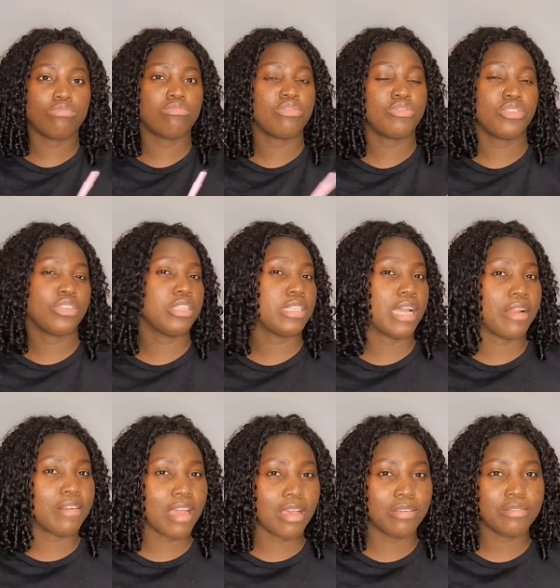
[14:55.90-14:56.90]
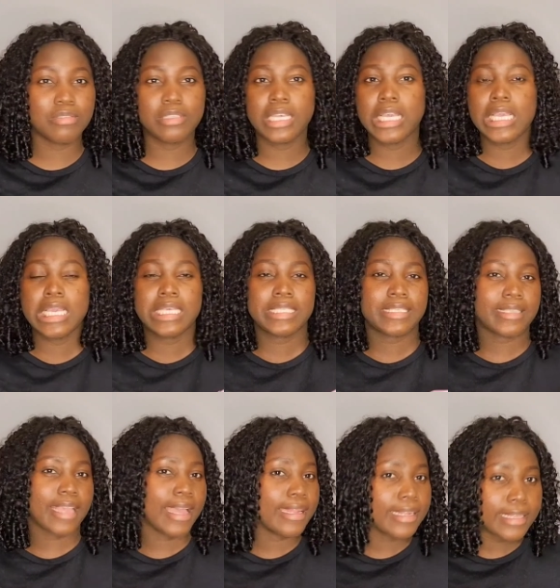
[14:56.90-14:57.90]
running around,
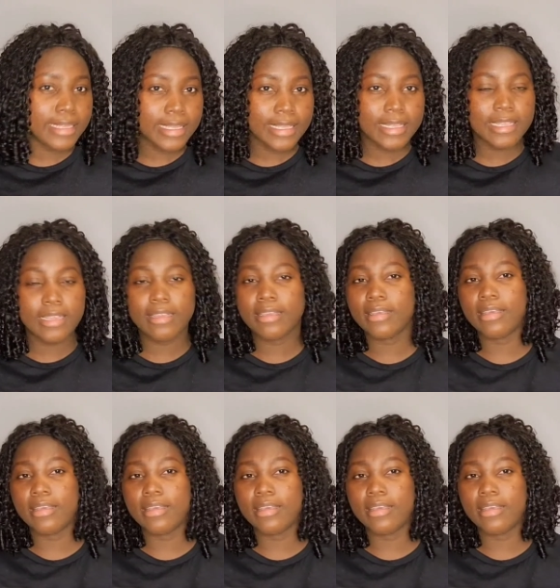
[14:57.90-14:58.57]
scanning